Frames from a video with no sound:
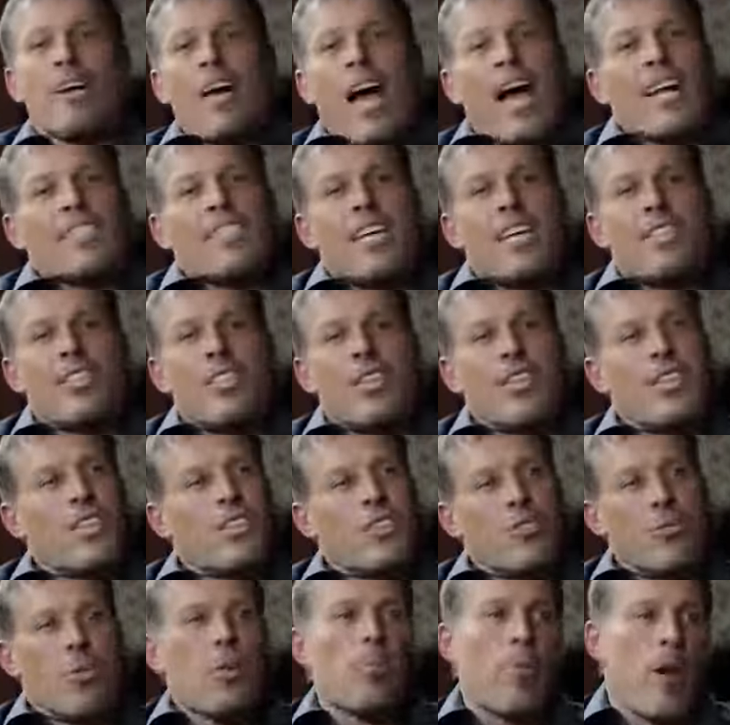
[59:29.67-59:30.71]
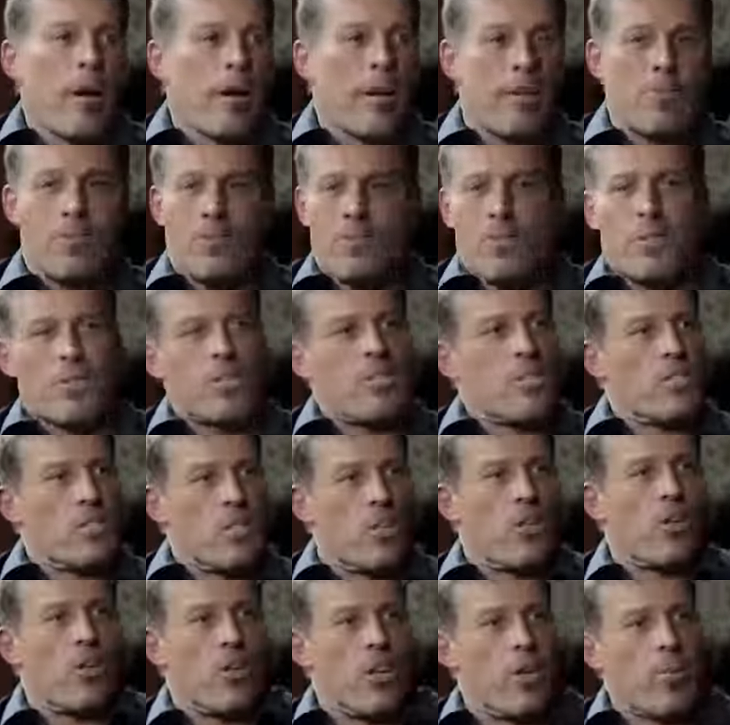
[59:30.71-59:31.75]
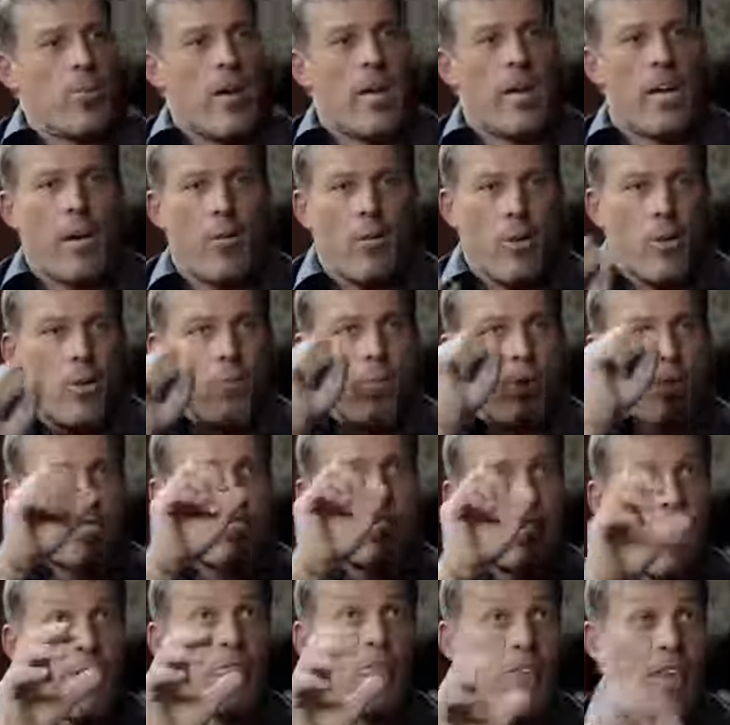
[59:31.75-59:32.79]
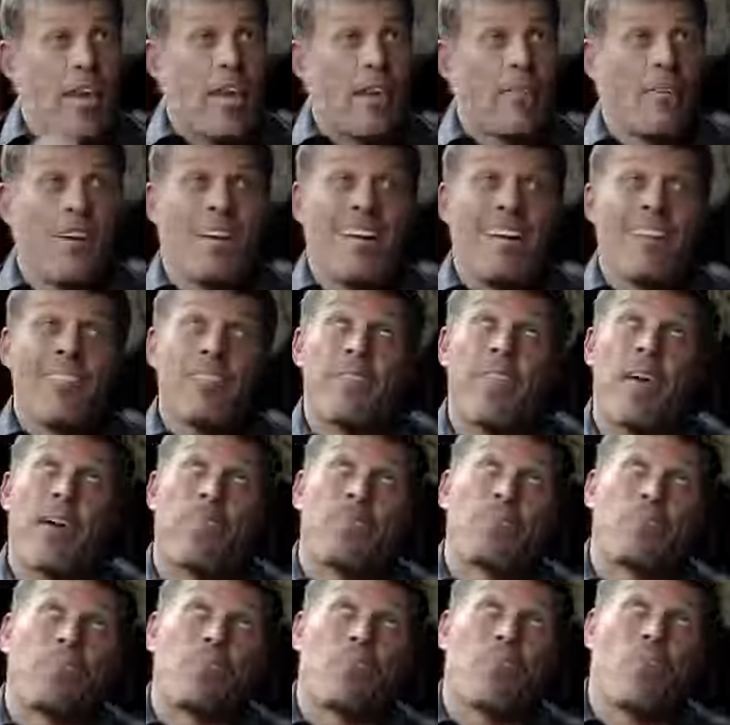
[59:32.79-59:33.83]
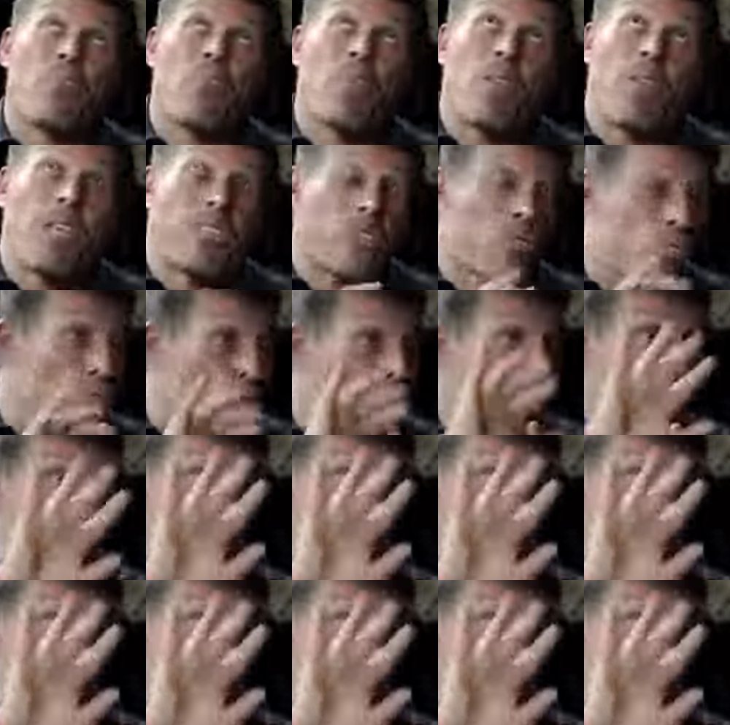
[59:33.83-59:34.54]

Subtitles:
I teach you in these 3 buckets. There's a security bucket where you put stuff in that is really